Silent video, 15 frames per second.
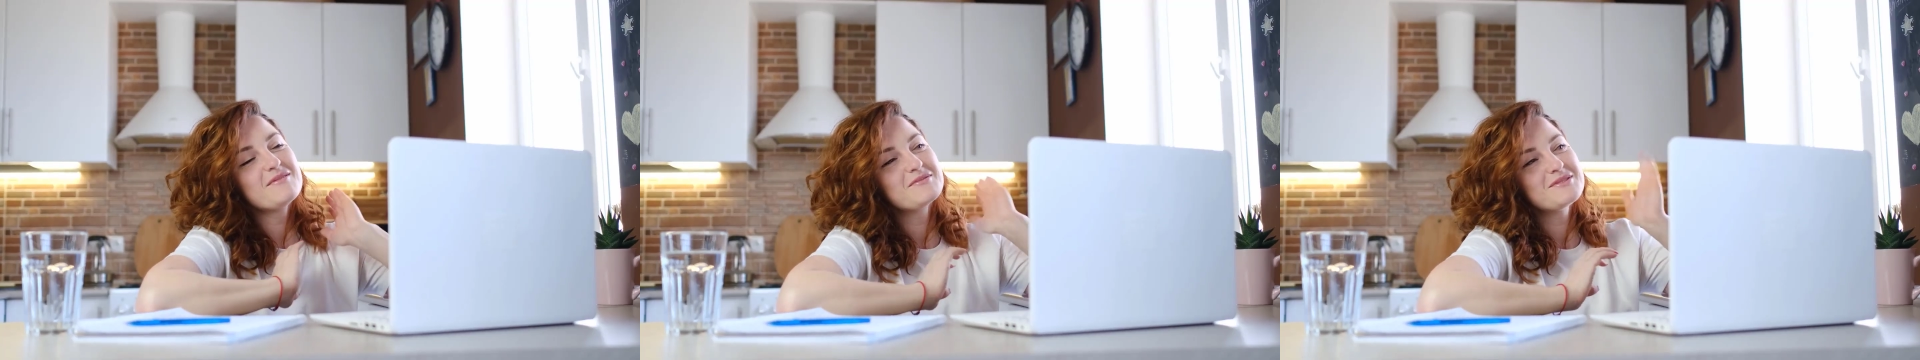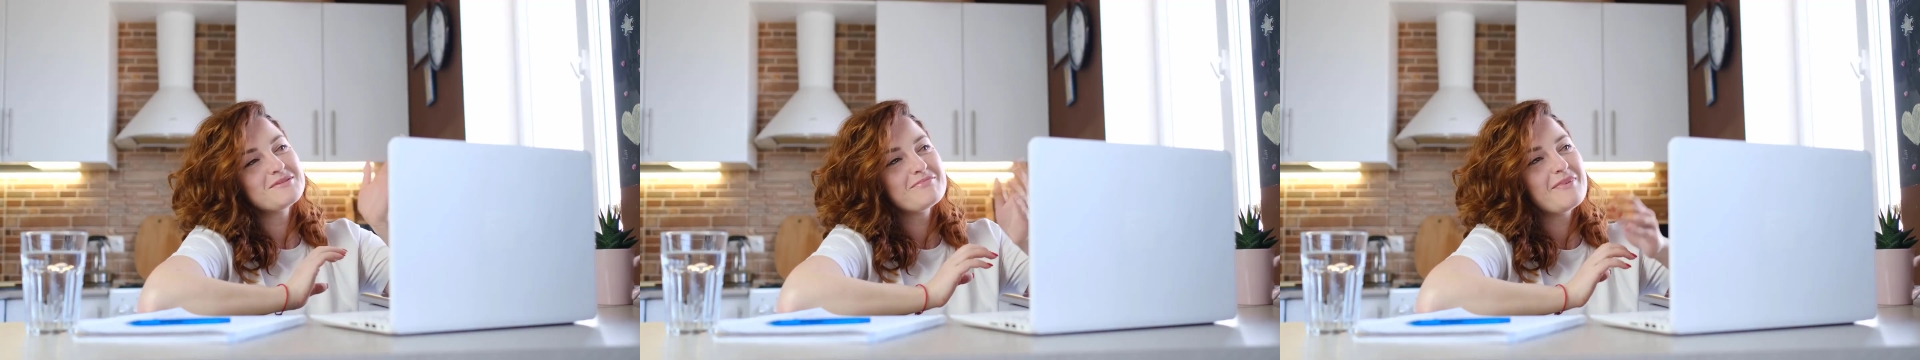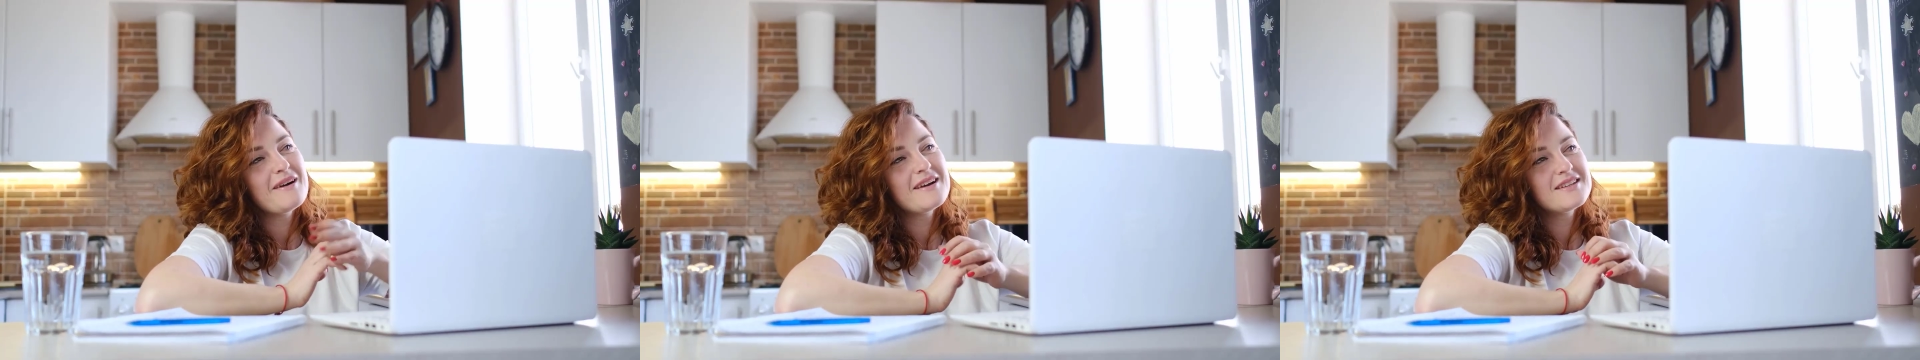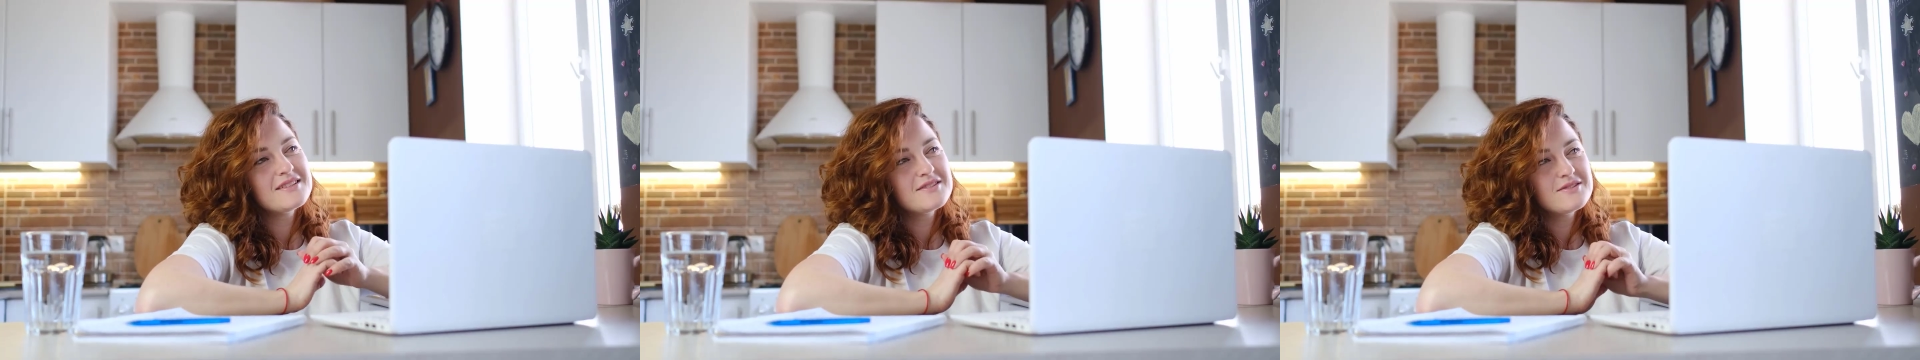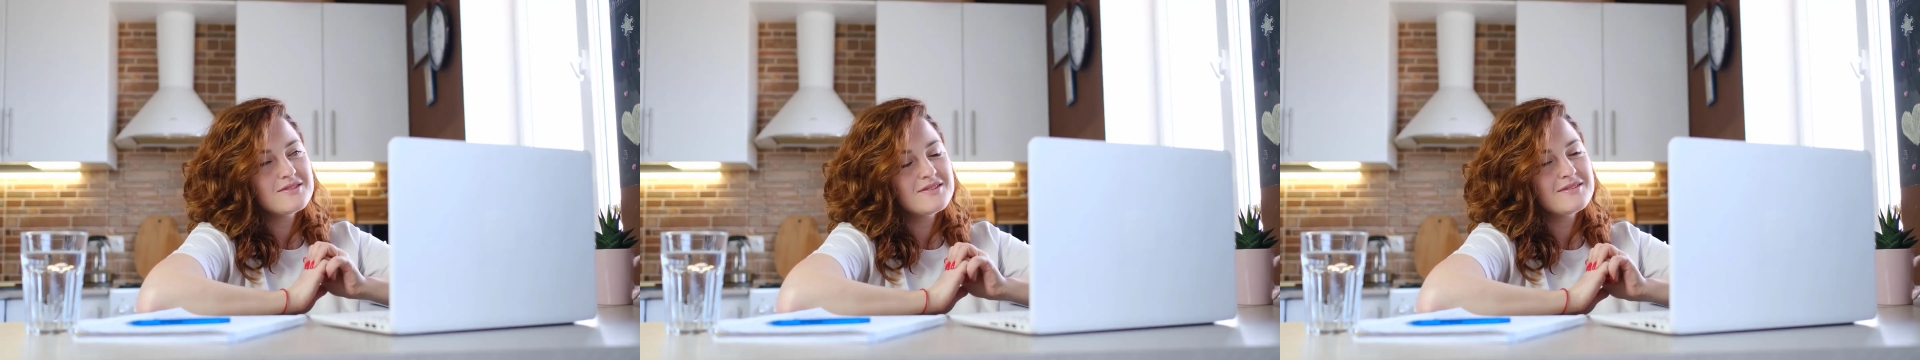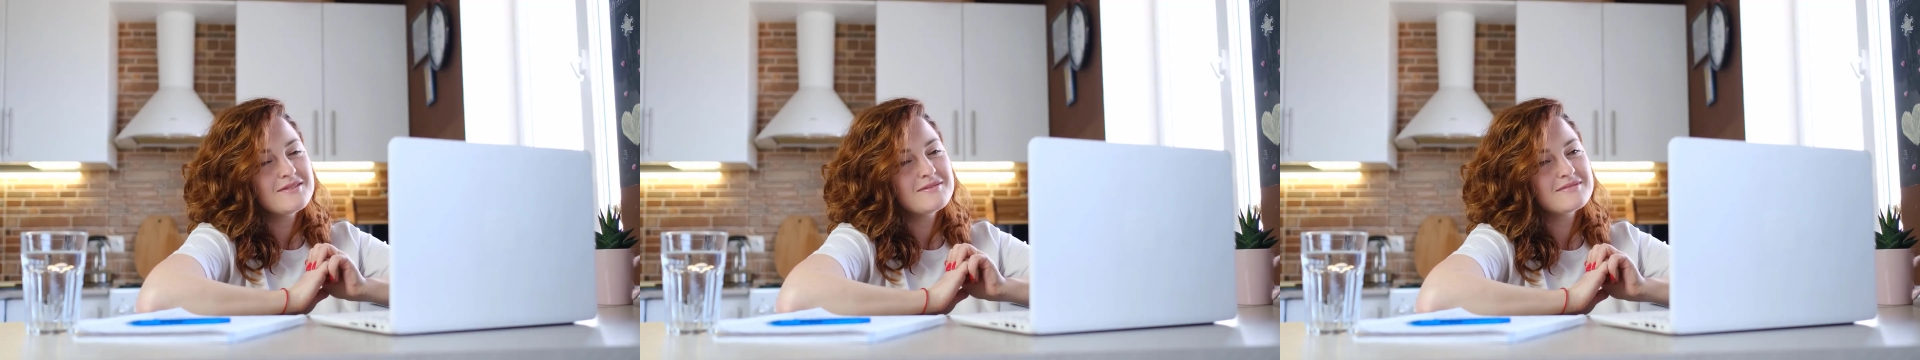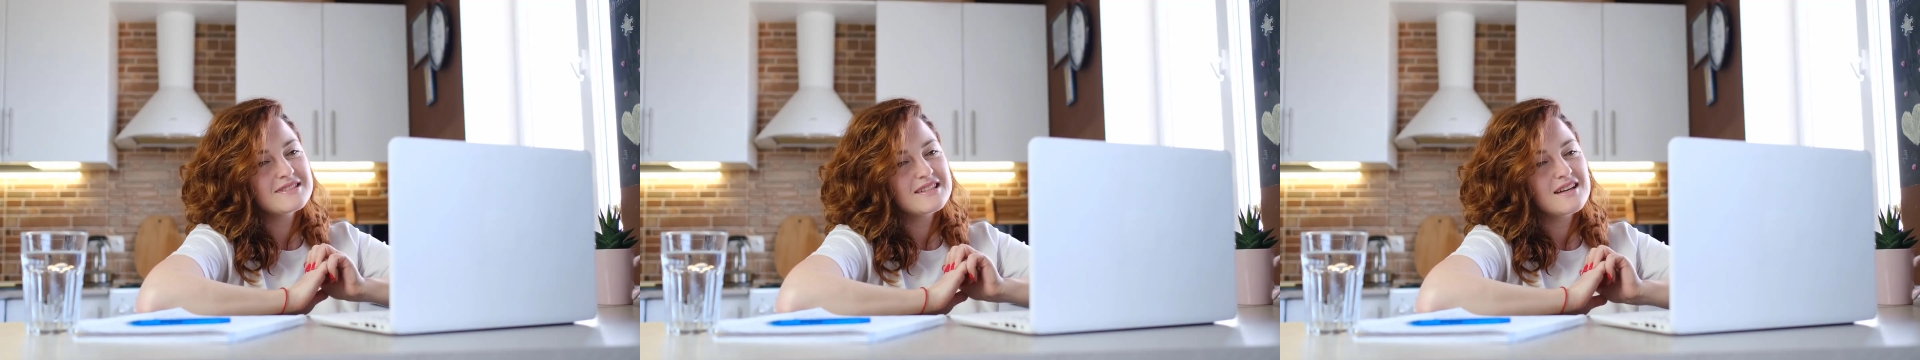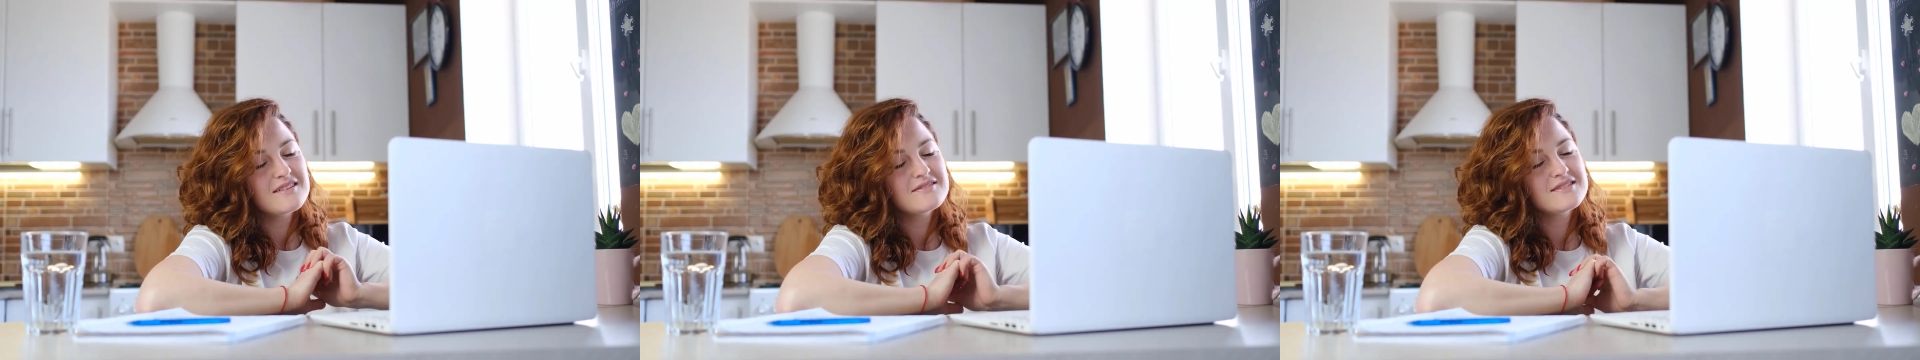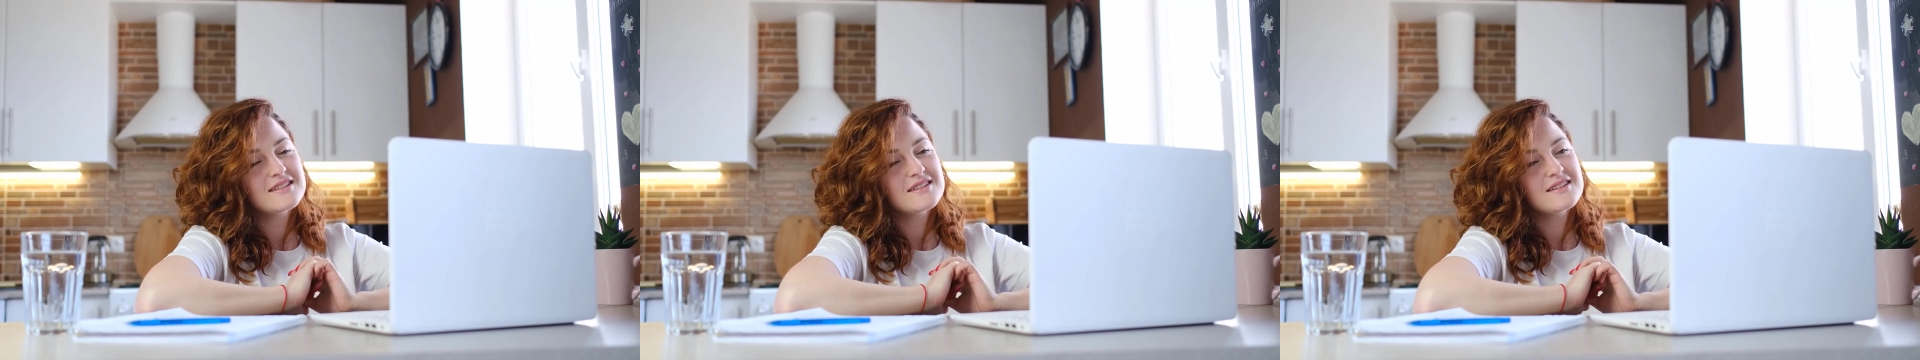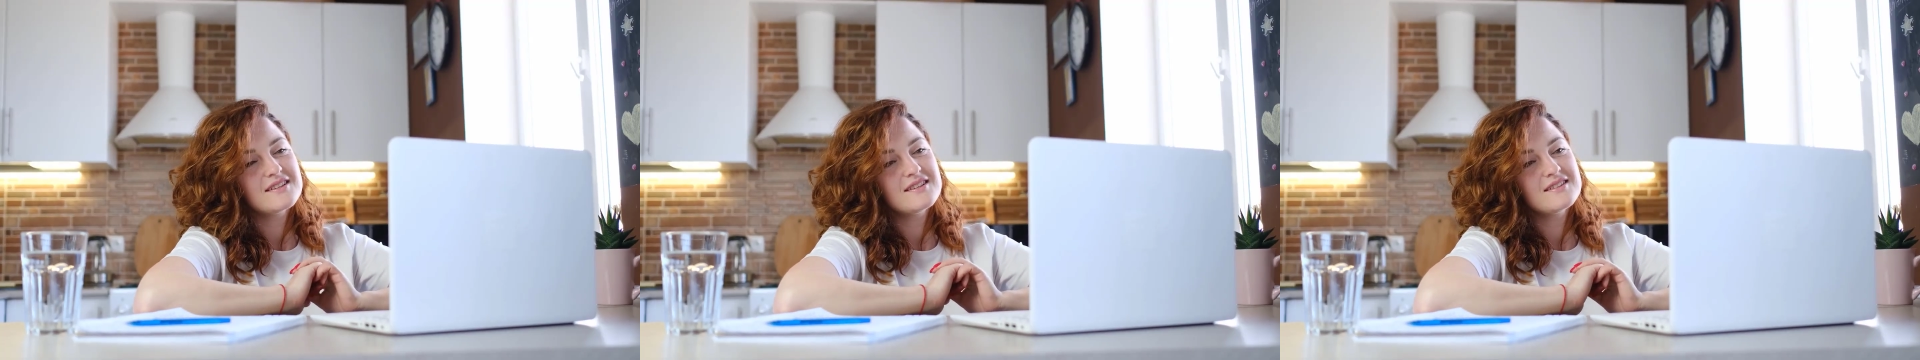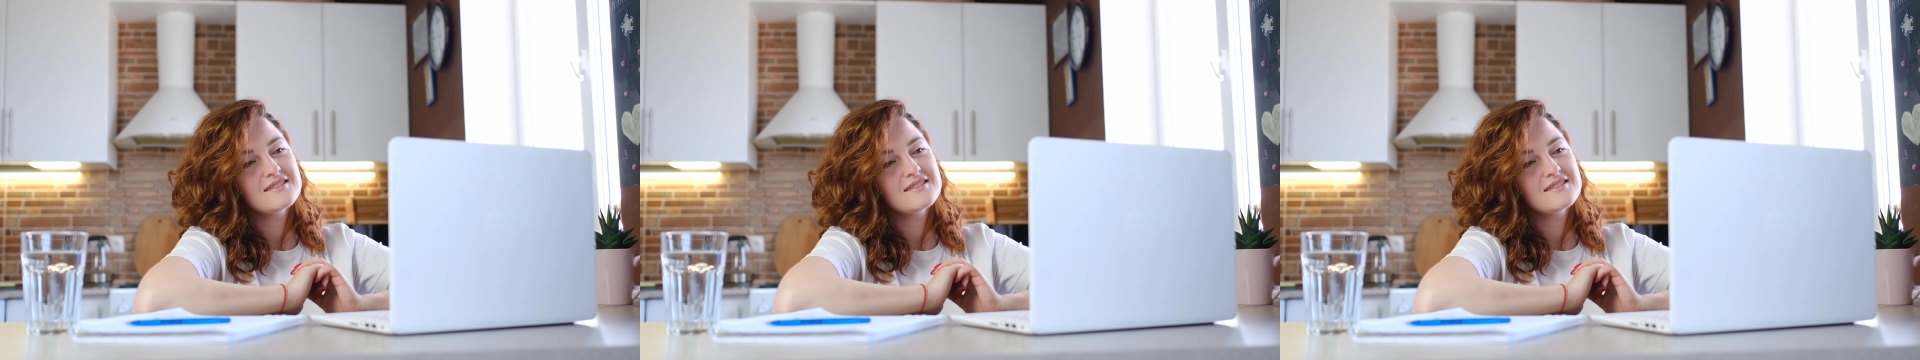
been an incredible journey.